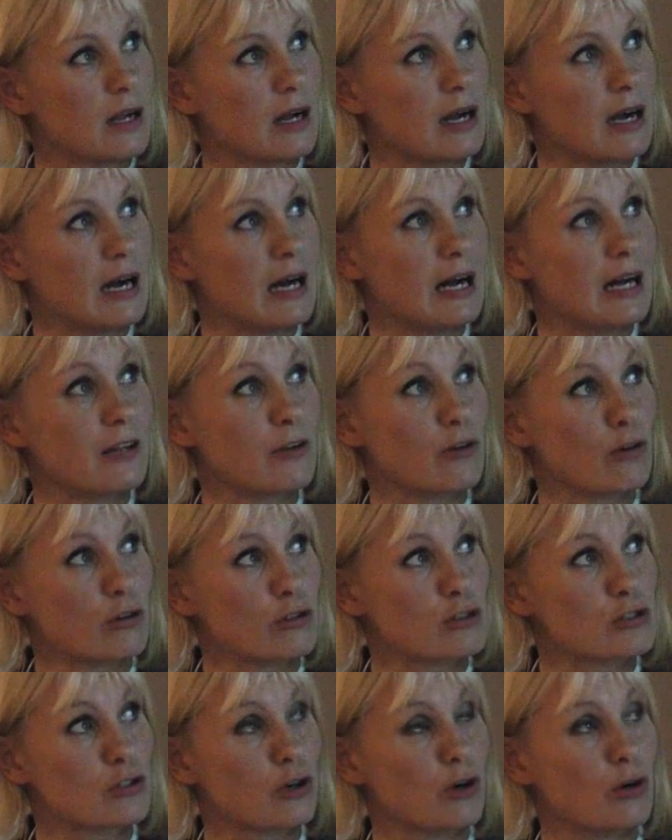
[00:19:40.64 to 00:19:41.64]
And
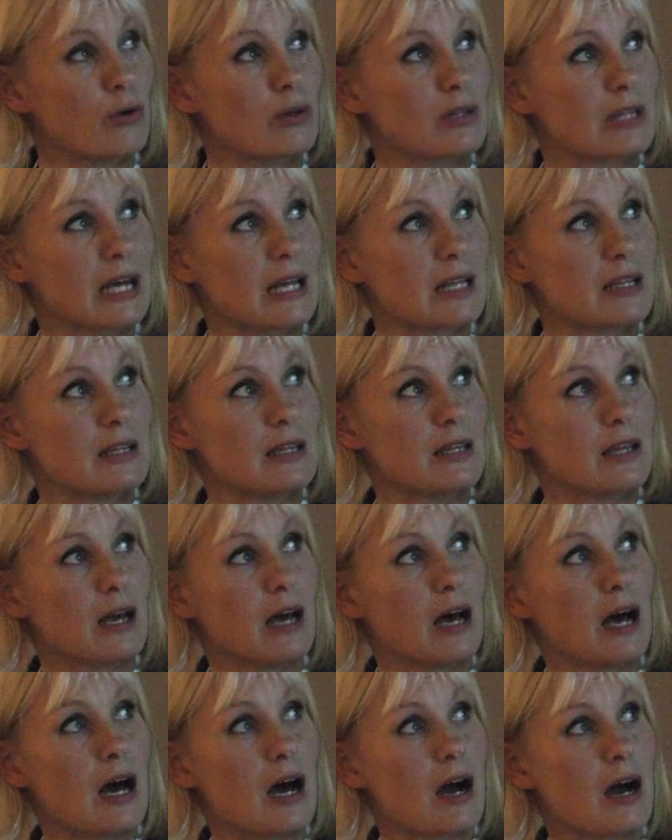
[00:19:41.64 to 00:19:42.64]
also that
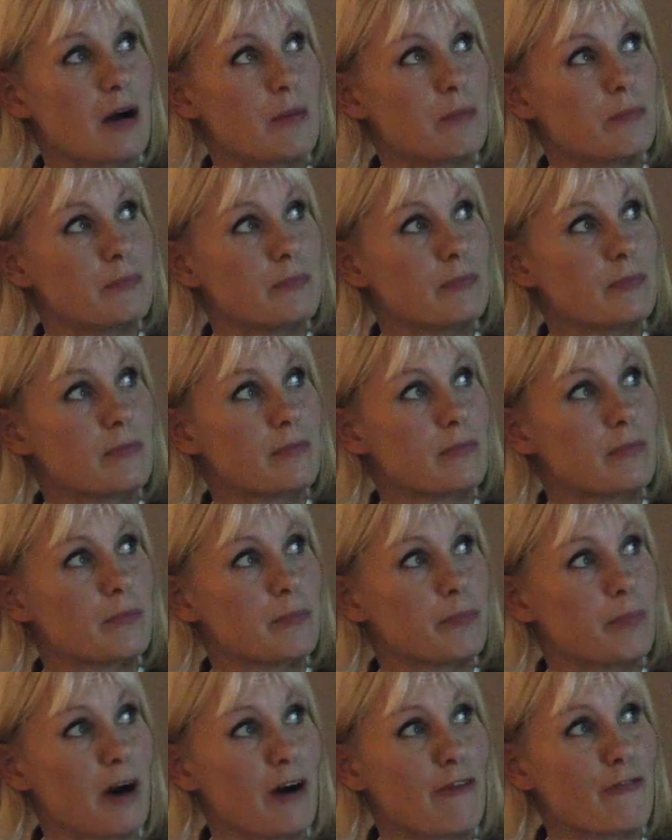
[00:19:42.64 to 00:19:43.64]

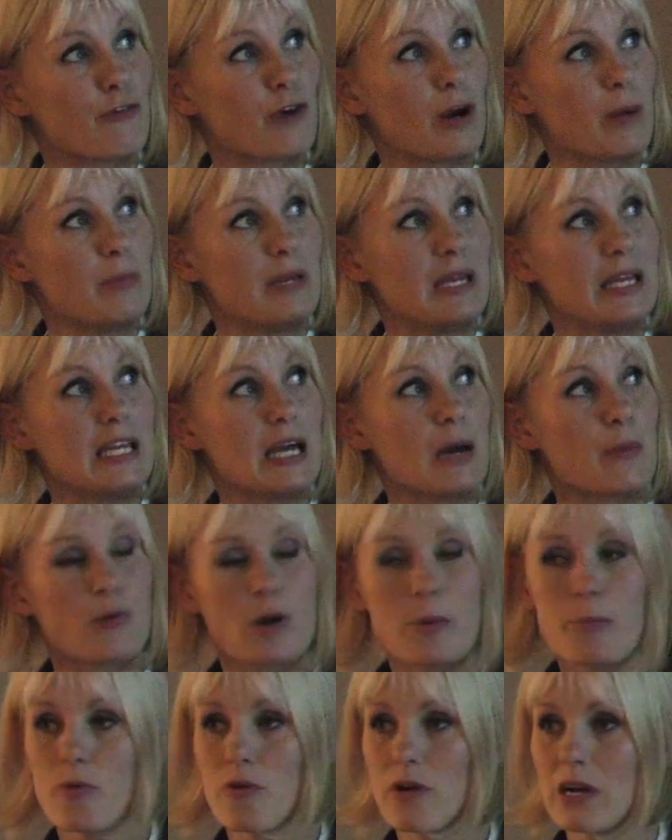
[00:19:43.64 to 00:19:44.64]
buffer and media
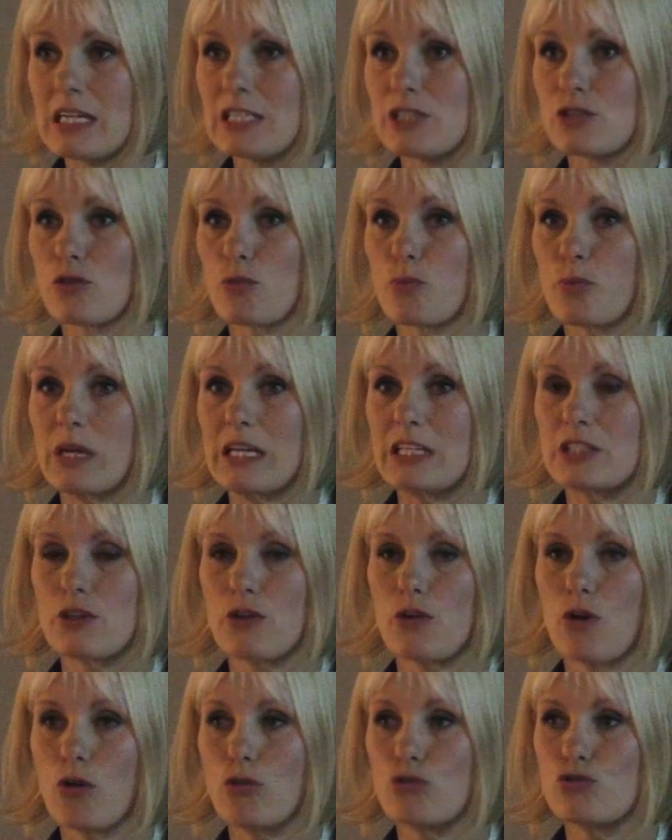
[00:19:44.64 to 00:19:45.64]
preparation brings
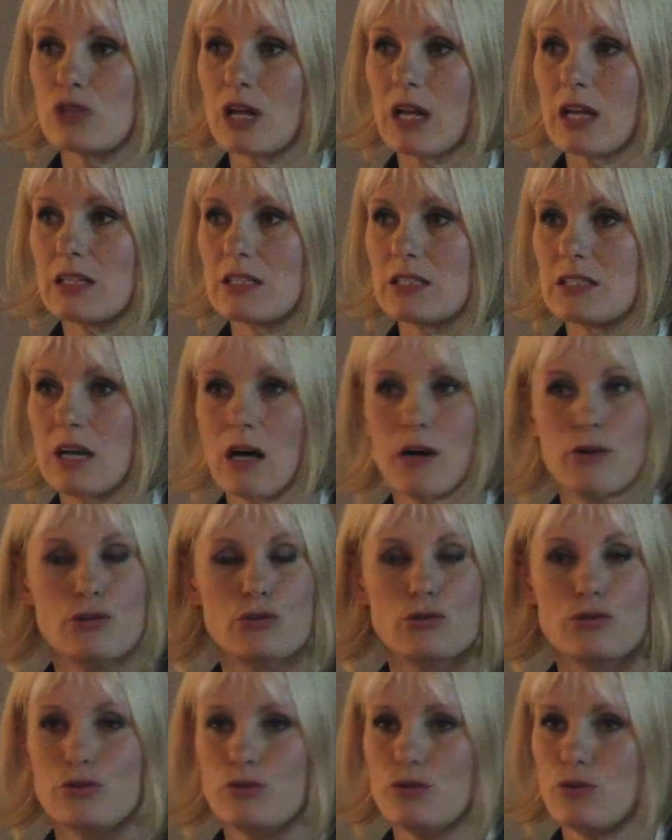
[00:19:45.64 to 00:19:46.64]
an own challenge now.
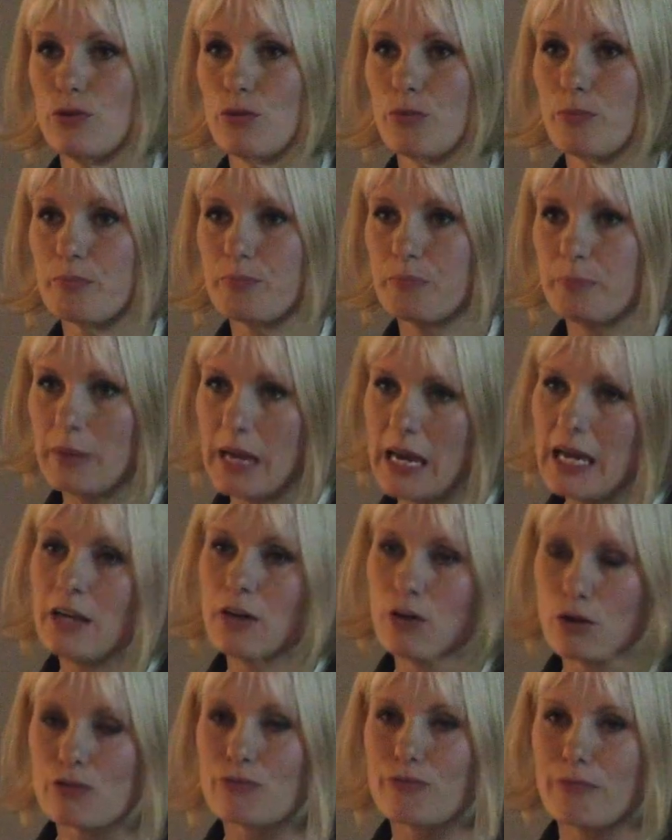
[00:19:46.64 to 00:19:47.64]
You may
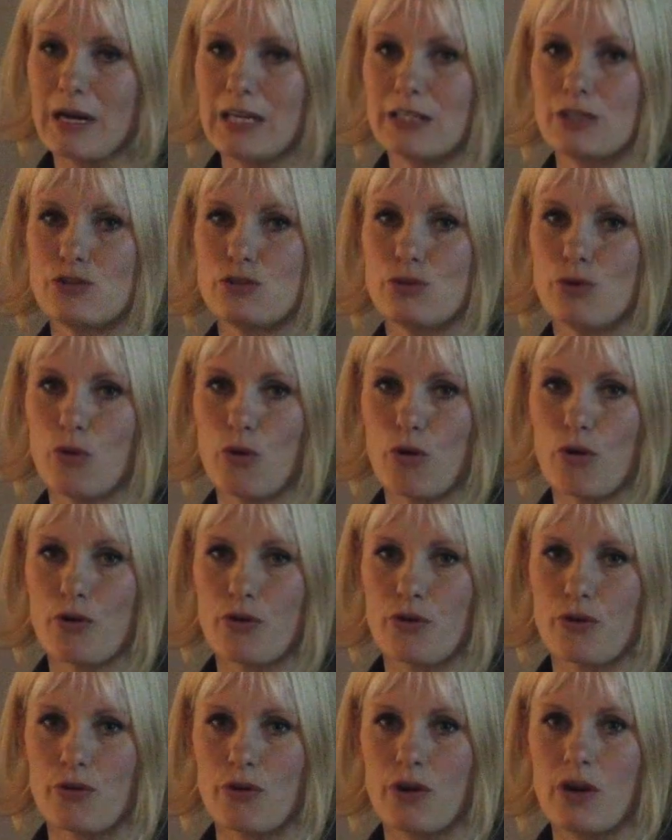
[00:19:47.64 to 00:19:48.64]
not want to
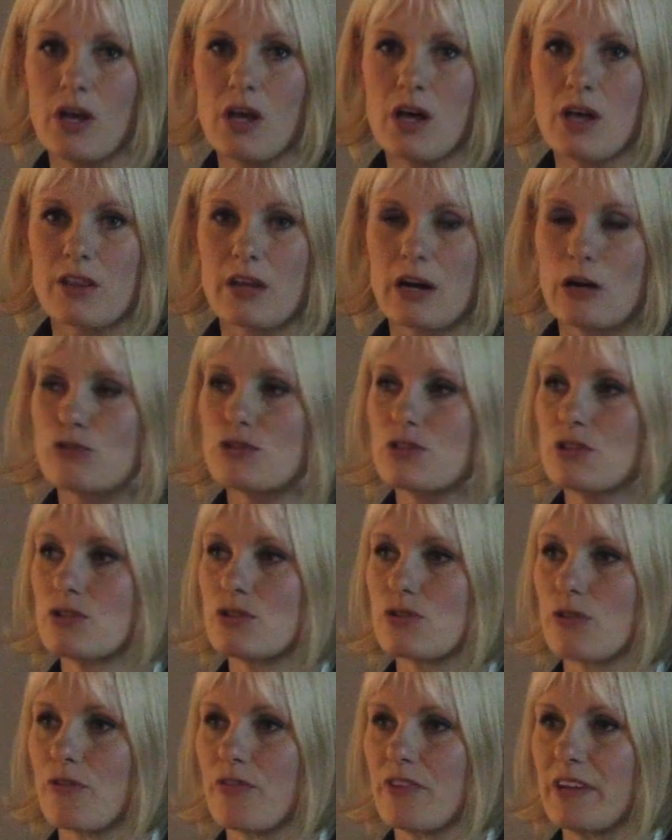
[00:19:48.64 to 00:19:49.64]
order
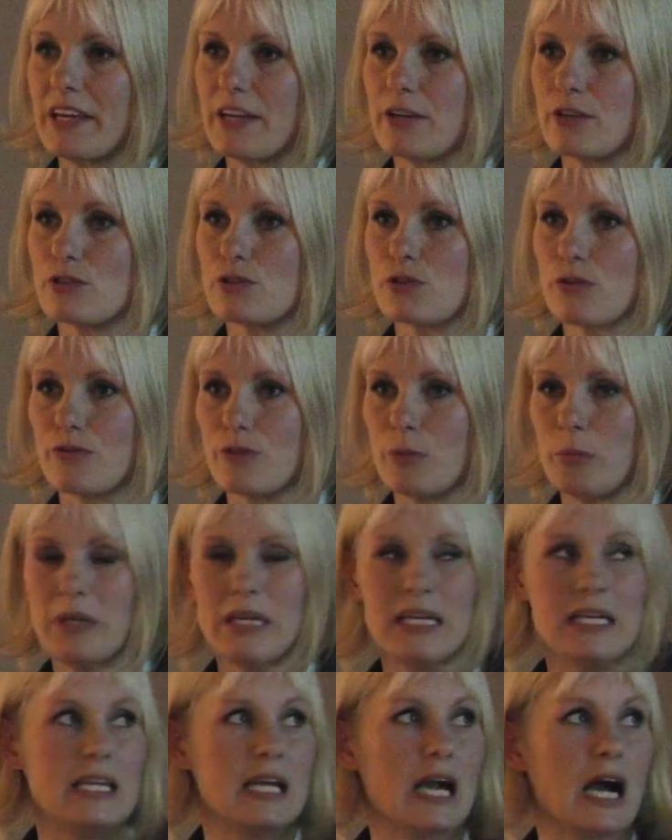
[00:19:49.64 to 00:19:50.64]
thousands of liters of the
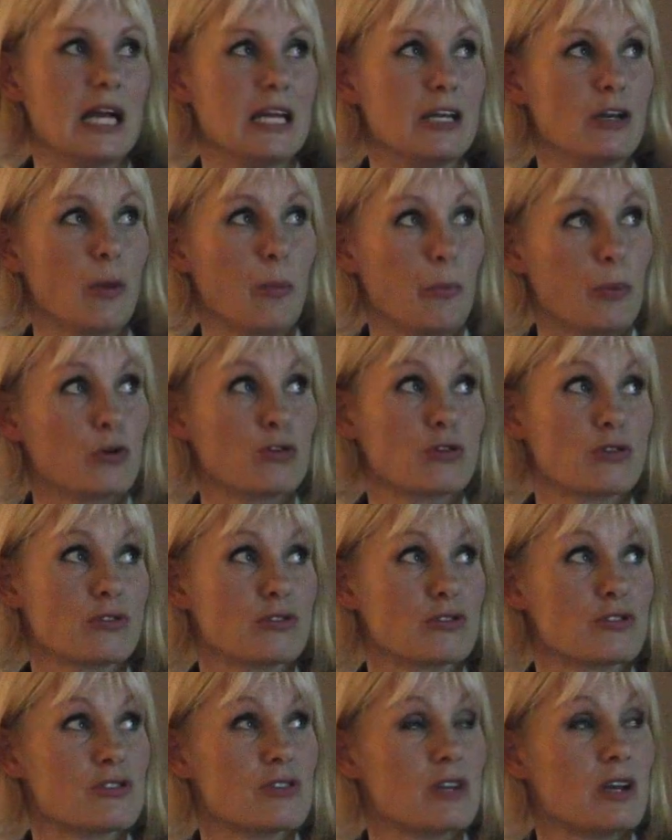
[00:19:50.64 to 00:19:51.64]
media in the
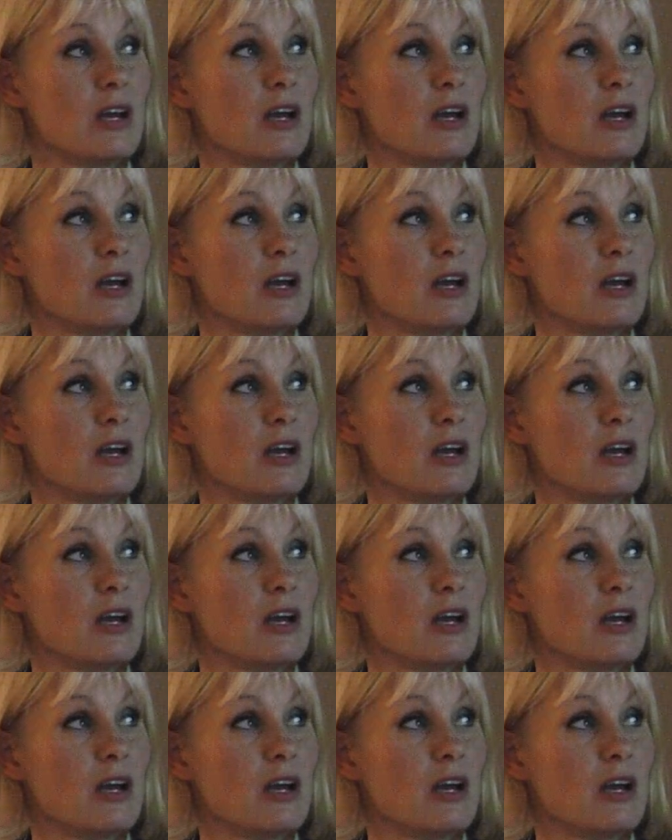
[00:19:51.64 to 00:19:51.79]
bottles.